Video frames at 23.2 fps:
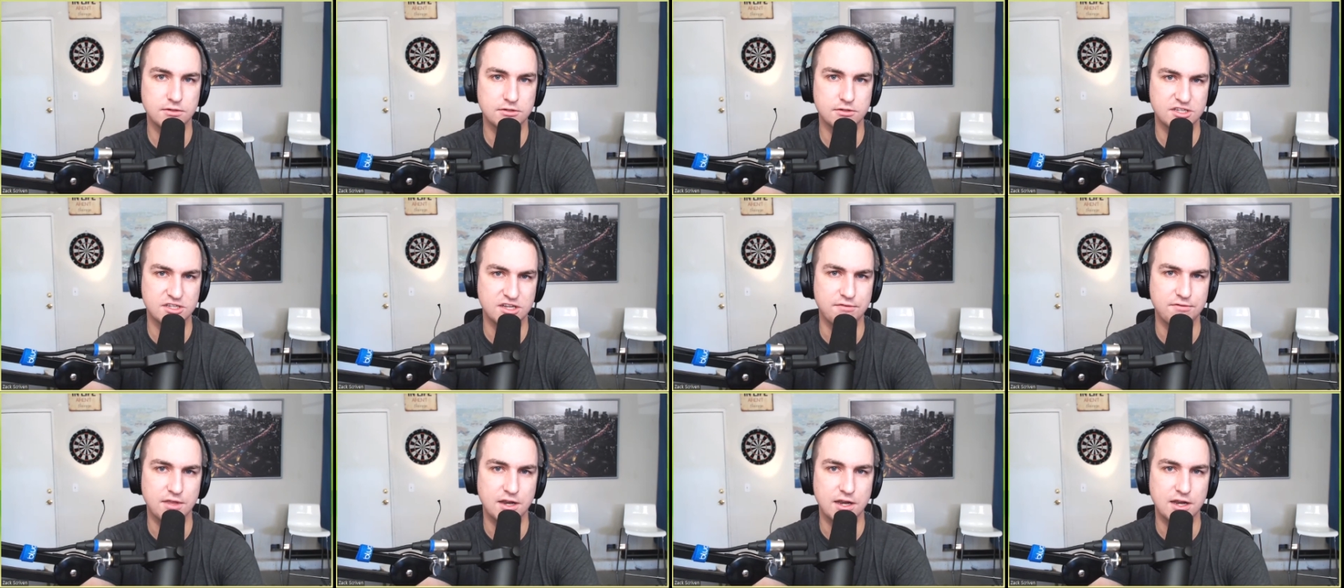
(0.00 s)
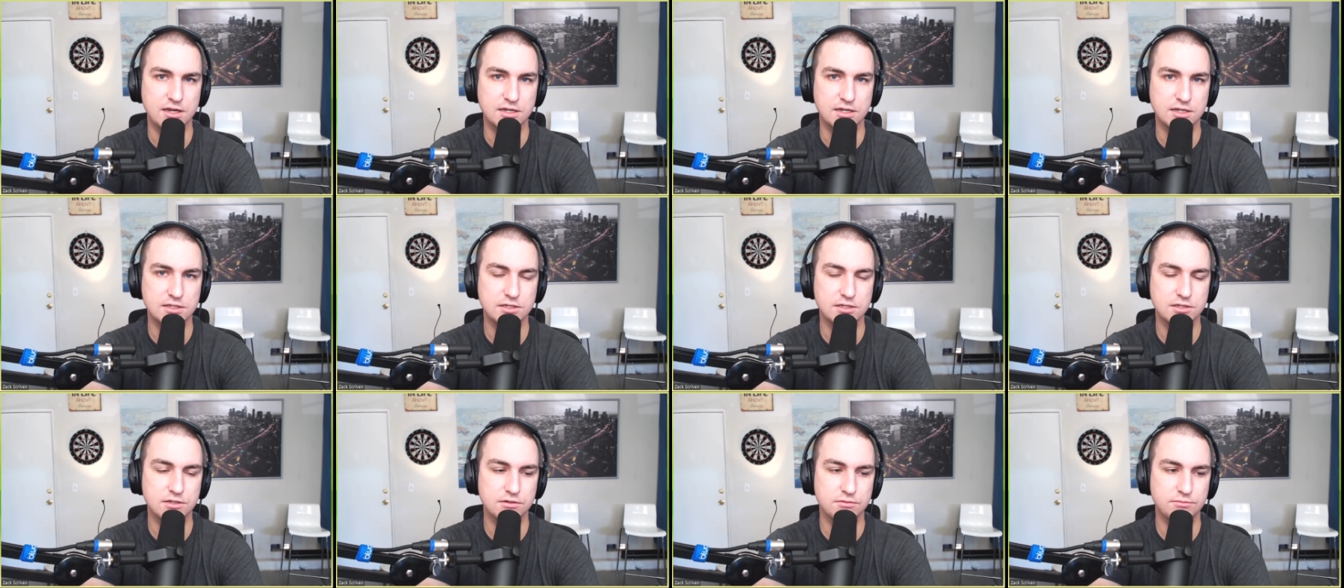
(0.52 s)
stuff that I
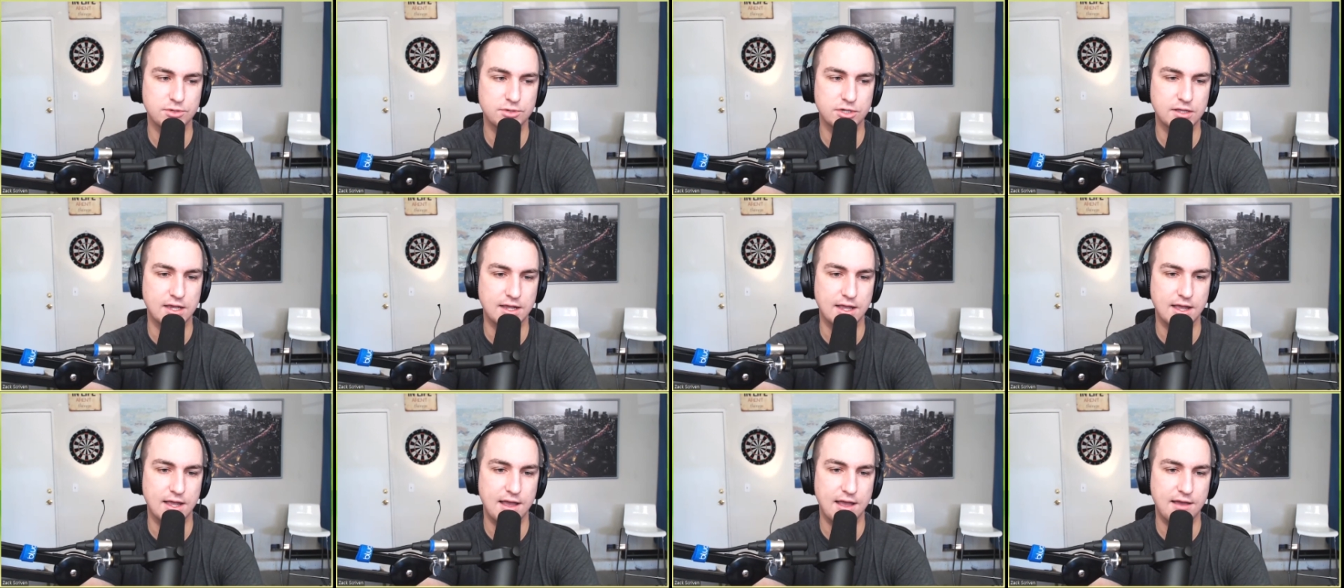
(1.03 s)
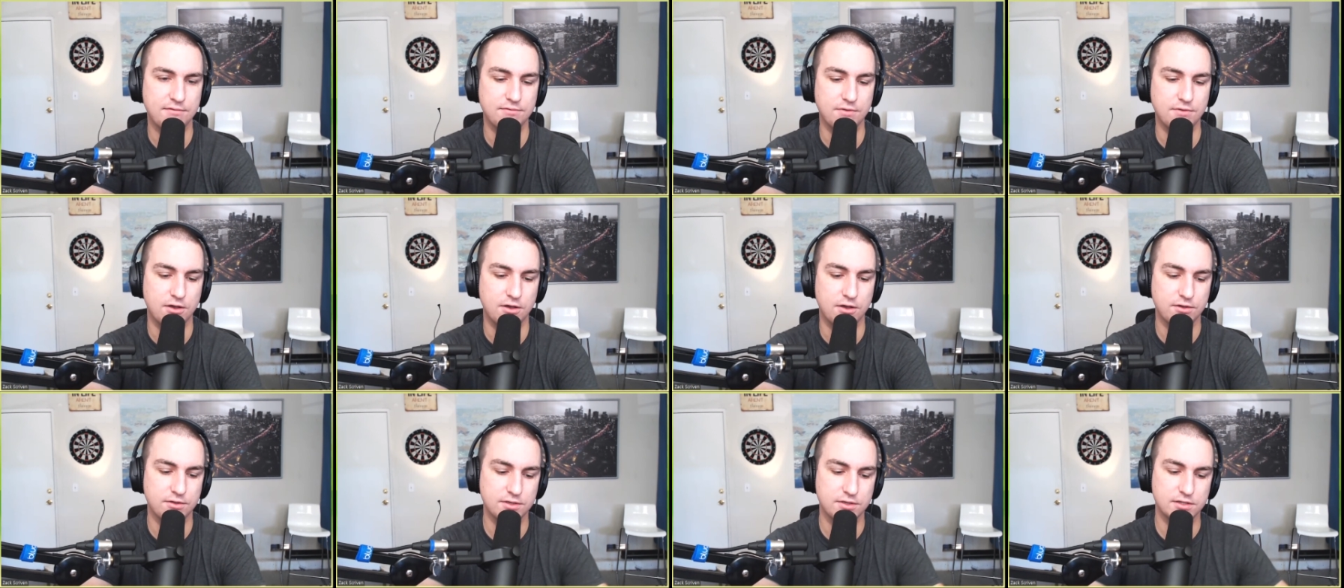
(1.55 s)
needed to, but like I have
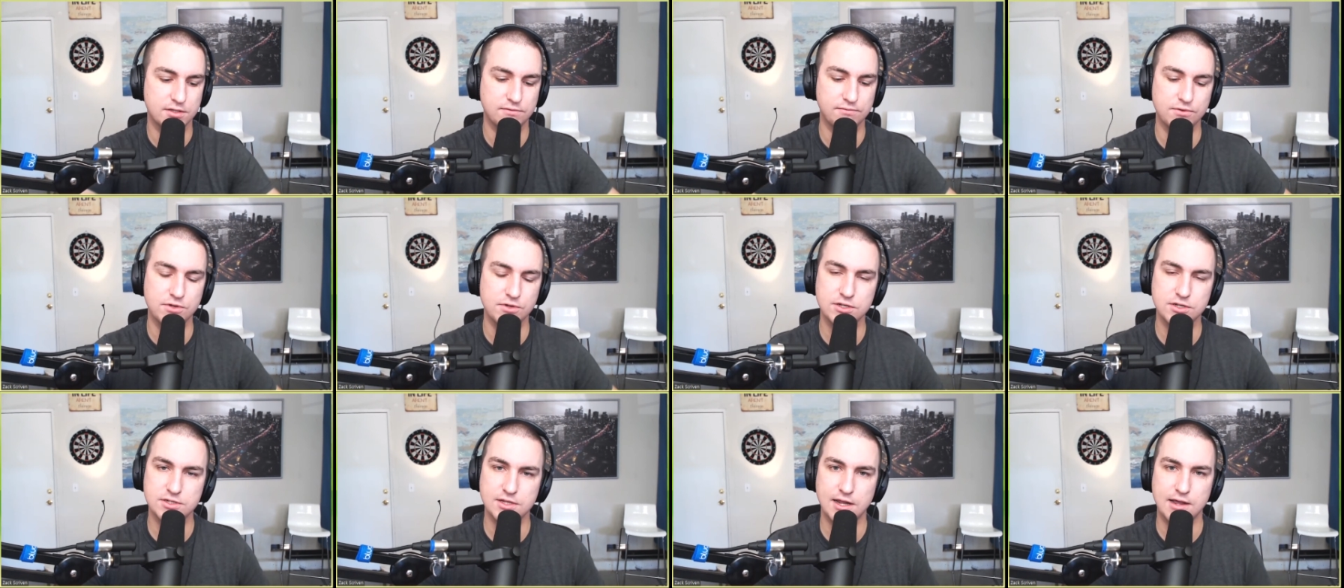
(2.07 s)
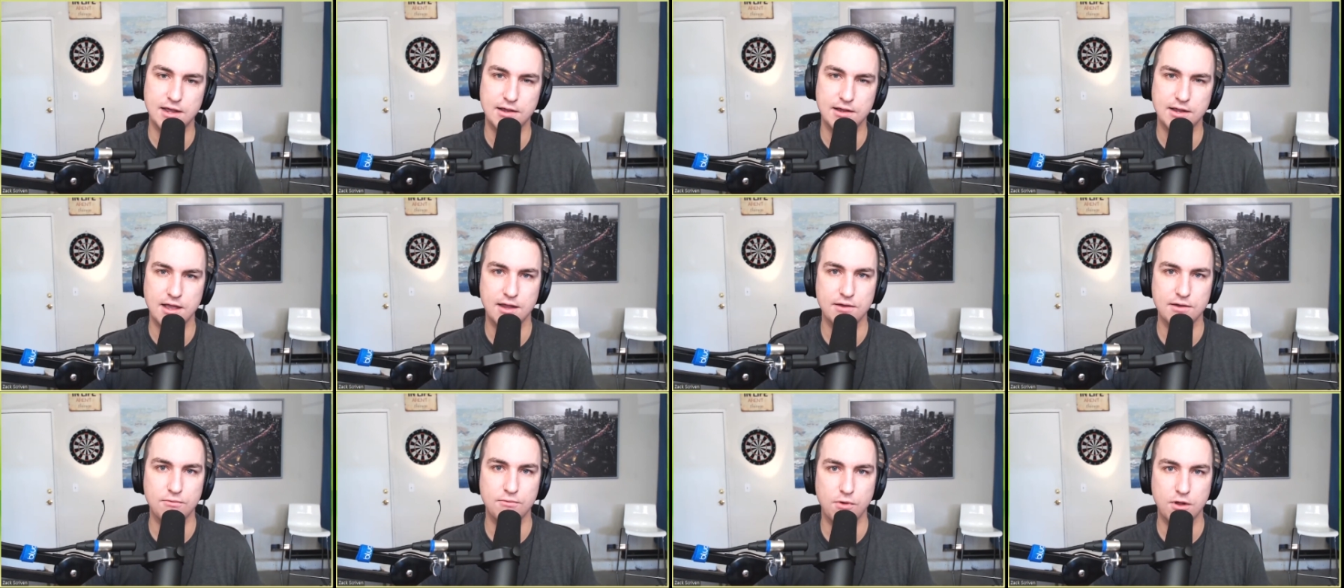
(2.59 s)
all this footage that I
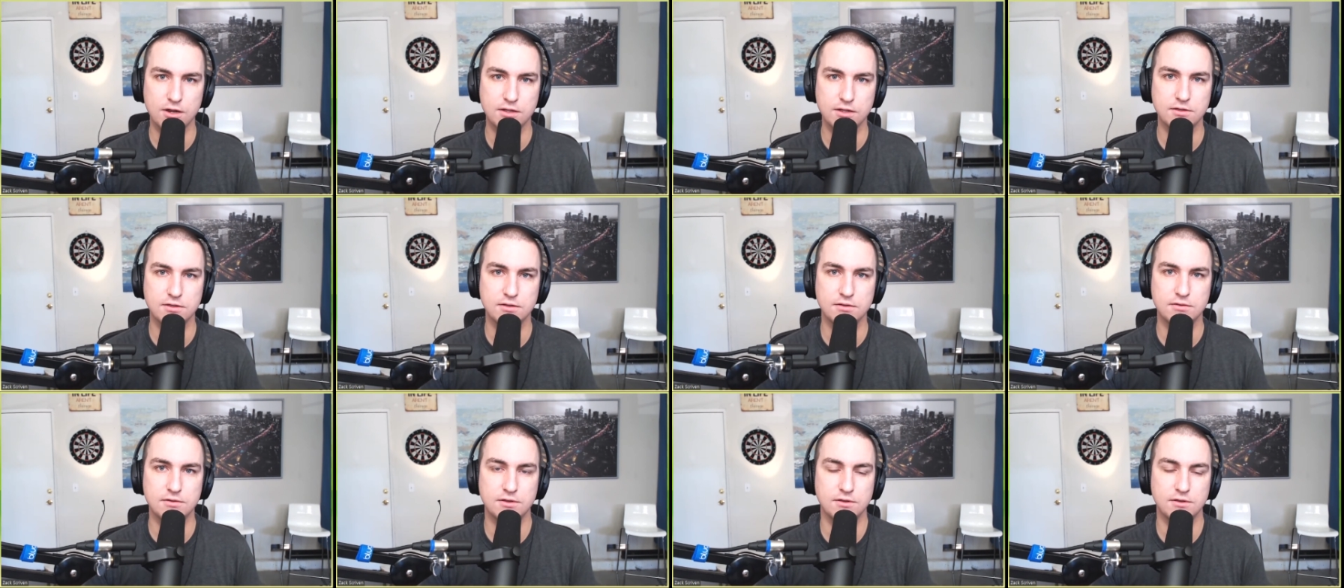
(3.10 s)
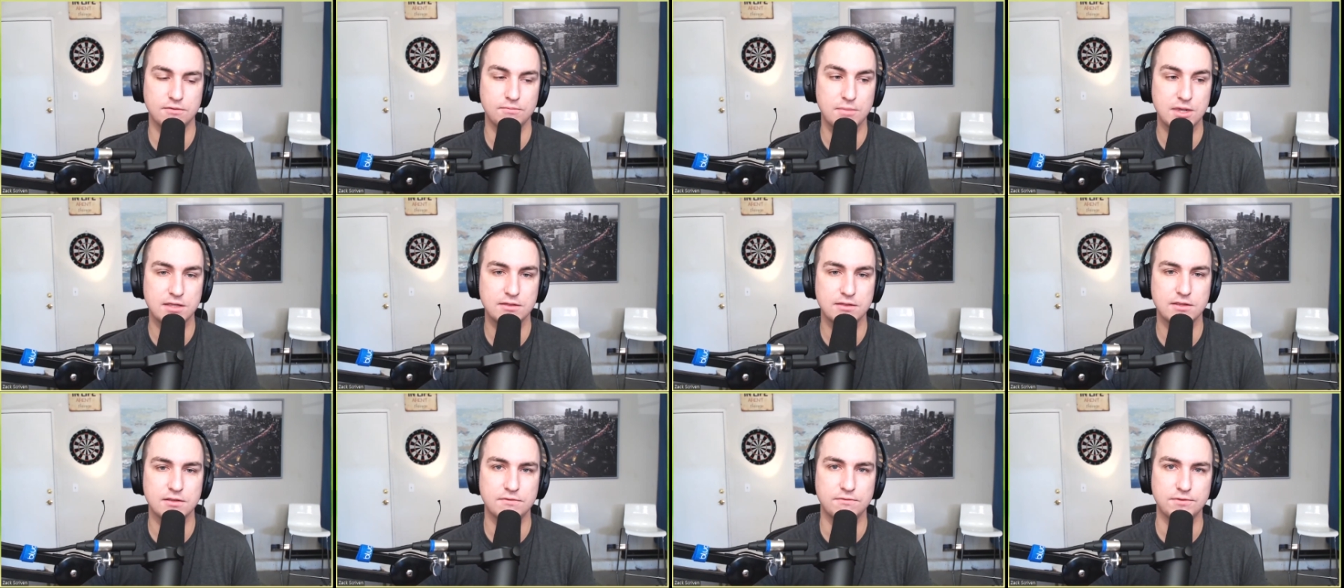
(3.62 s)
kind of wanted to just
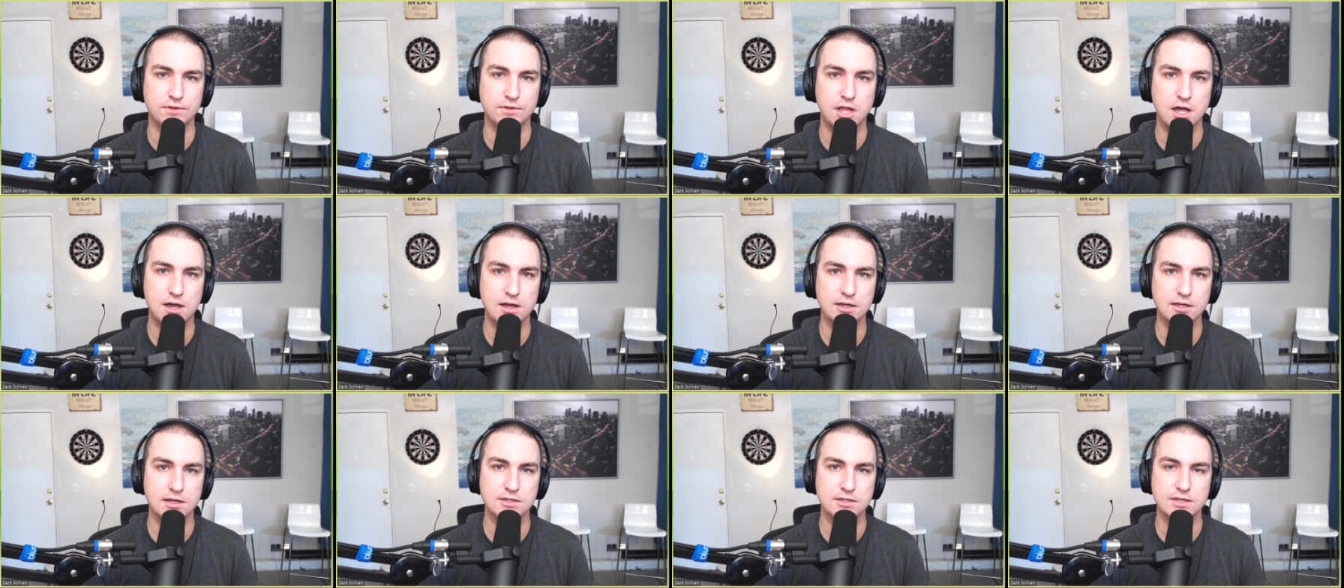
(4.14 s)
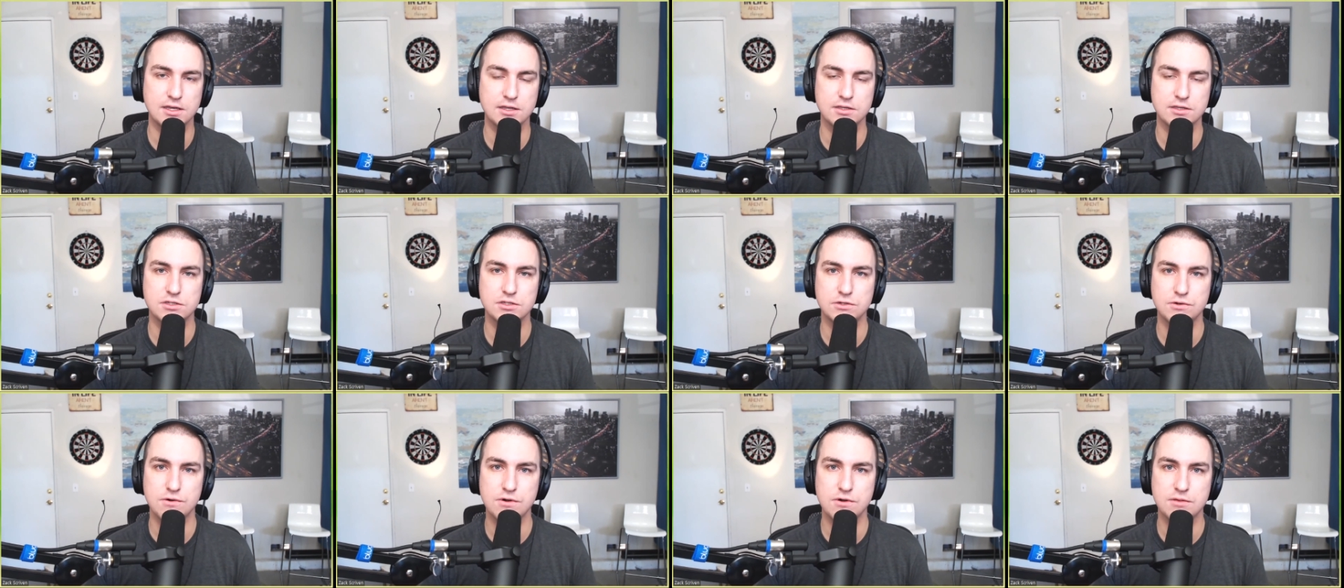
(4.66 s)
make this vlog and tell the
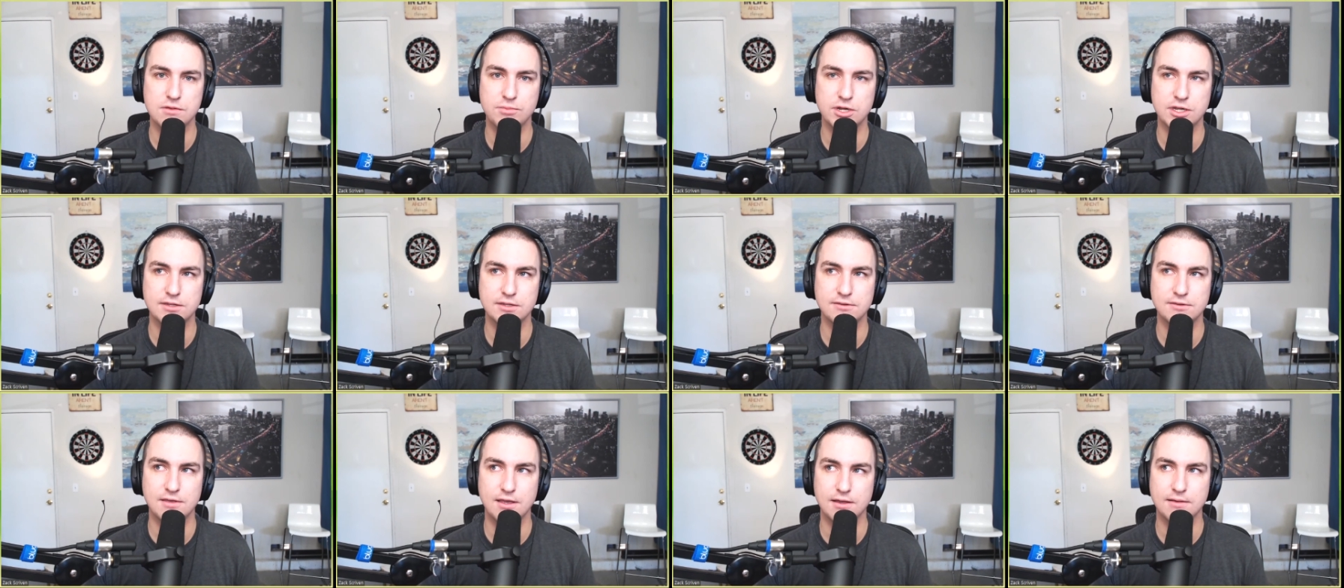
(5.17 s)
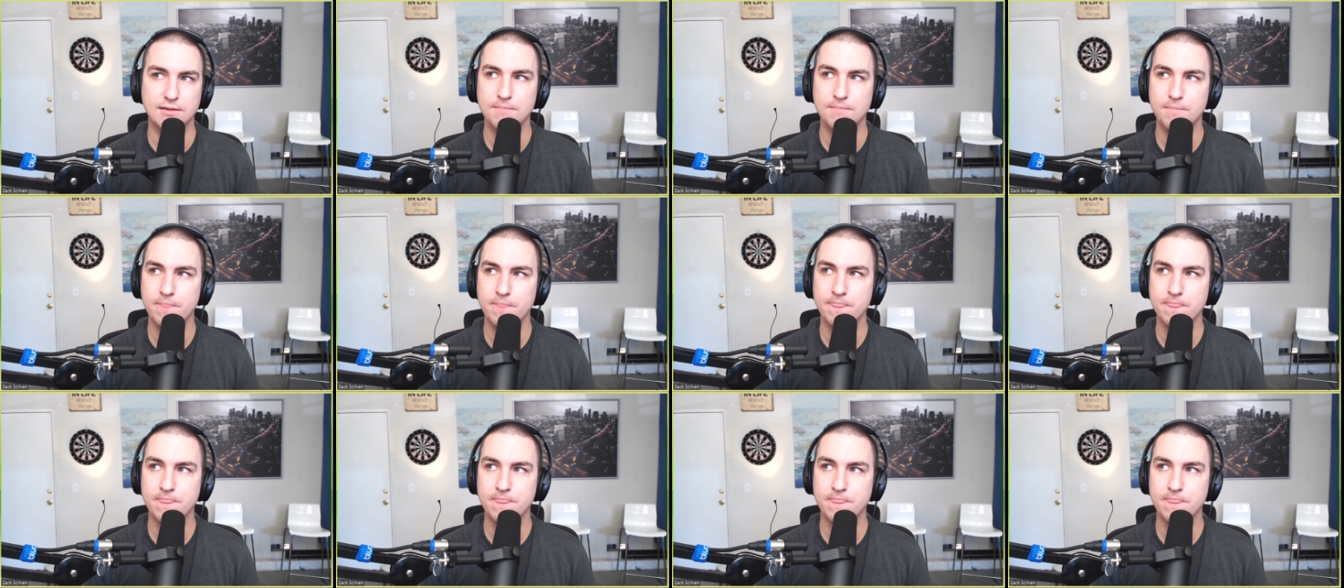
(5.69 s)
story, but it's like